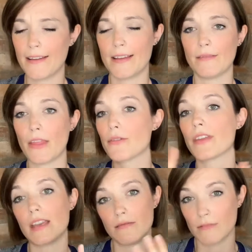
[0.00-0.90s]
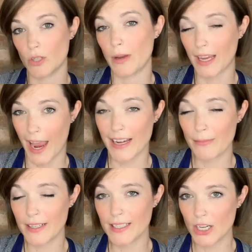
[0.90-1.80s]
other than doing guided
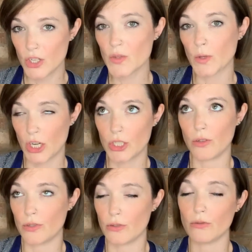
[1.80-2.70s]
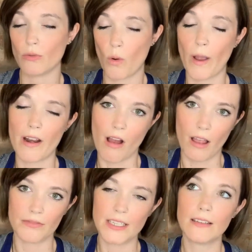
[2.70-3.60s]
meditations, which I do quite
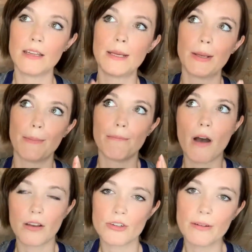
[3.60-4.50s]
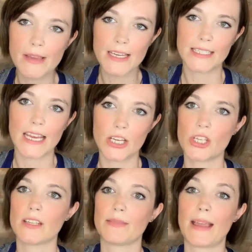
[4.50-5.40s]
often, mantra
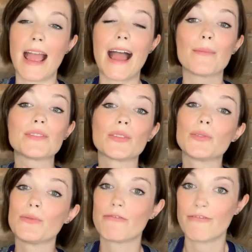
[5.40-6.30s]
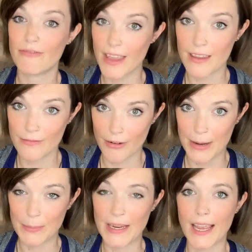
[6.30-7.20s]
meditation is my absolute
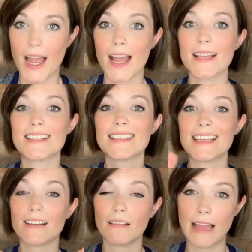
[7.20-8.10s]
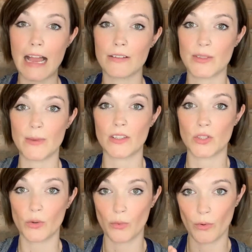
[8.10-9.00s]
favorite because it allows me
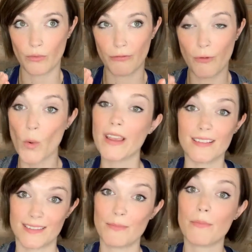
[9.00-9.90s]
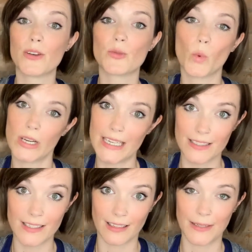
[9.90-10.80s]
to focus much more
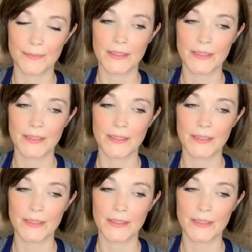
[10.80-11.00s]
easily.